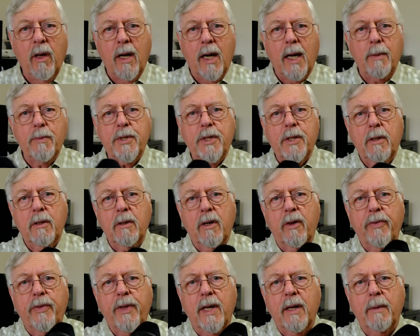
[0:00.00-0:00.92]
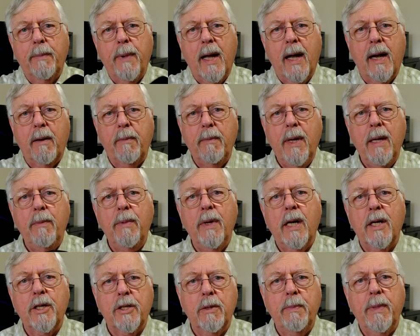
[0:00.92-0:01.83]
I'm starting to think back, maybe
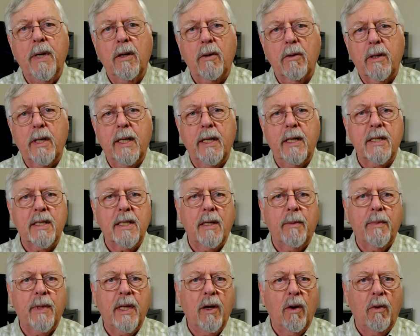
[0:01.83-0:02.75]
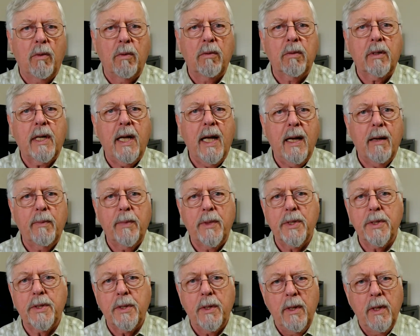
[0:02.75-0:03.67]
I should be looking at some of the old
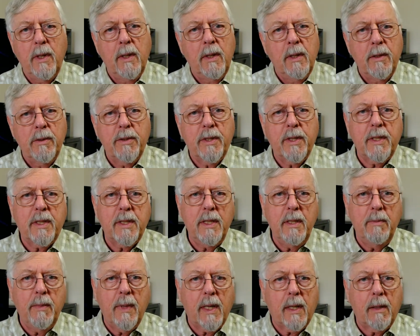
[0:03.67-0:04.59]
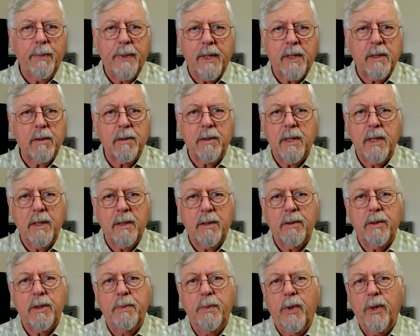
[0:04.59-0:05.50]
cameras. 16 megapixel
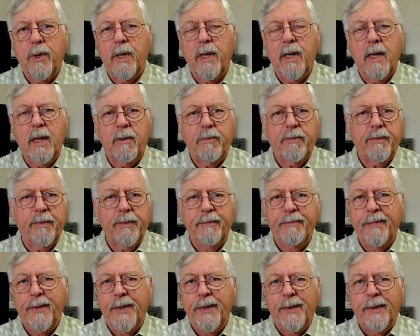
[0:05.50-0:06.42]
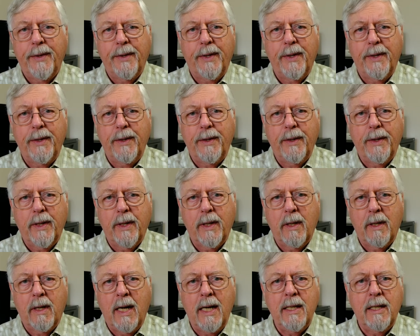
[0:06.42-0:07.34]
sensor is more than enough, and
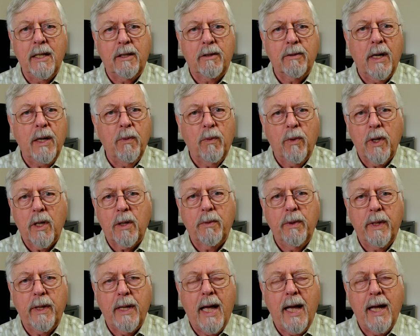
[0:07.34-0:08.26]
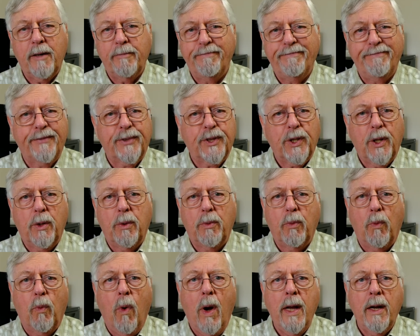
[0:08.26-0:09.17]
I did great work with that, so
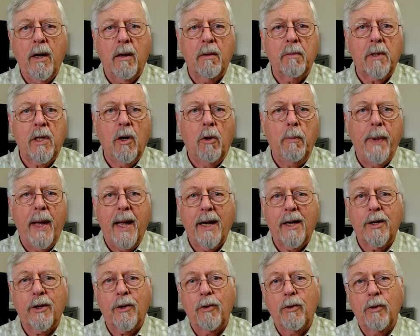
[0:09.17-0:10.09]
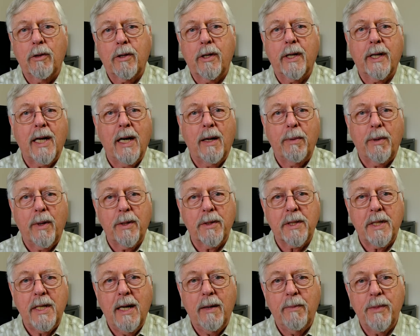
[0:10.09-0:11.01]
why not go back and look at a couple of
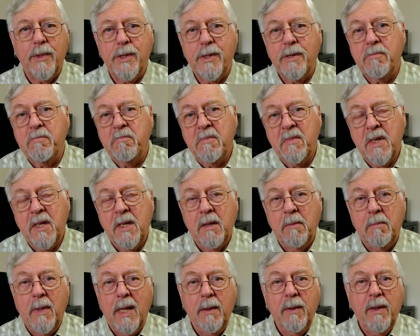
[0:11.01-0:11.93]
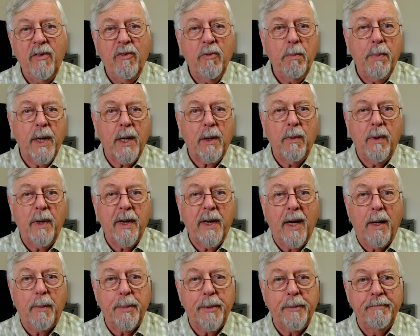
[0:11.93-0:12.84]
those cameras and maybe even pick one
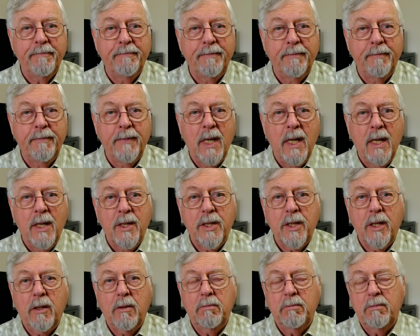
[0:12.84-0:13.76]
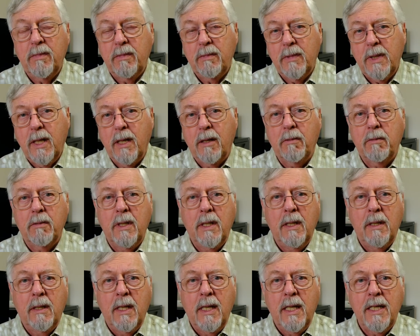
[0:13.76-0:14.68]
up. So,
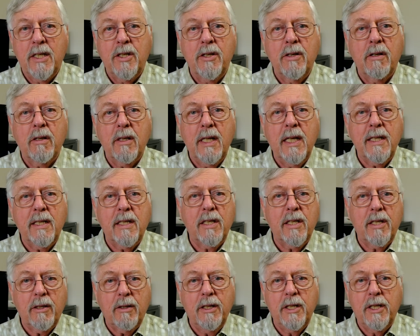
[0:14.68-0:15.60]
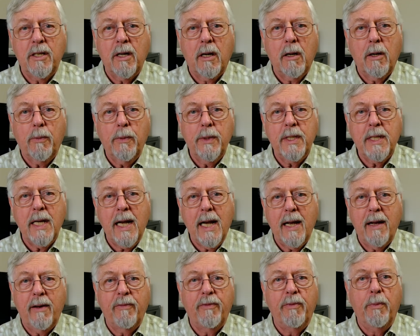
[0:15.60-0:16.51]
it's not necessary to always
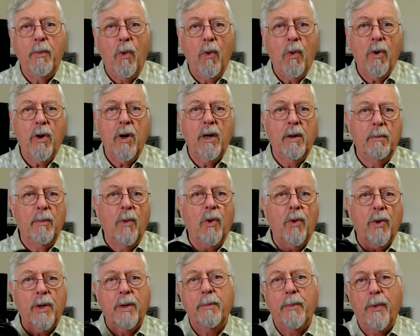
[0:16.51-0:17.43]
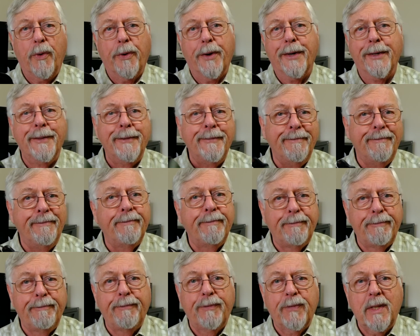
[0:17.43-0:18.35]
have more.
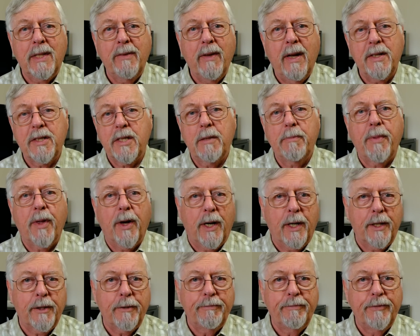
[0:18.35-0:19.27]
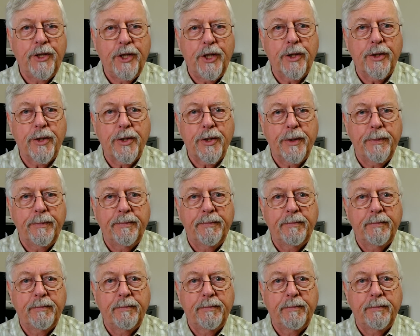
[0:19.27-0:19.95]
Give that some thought. Cheers.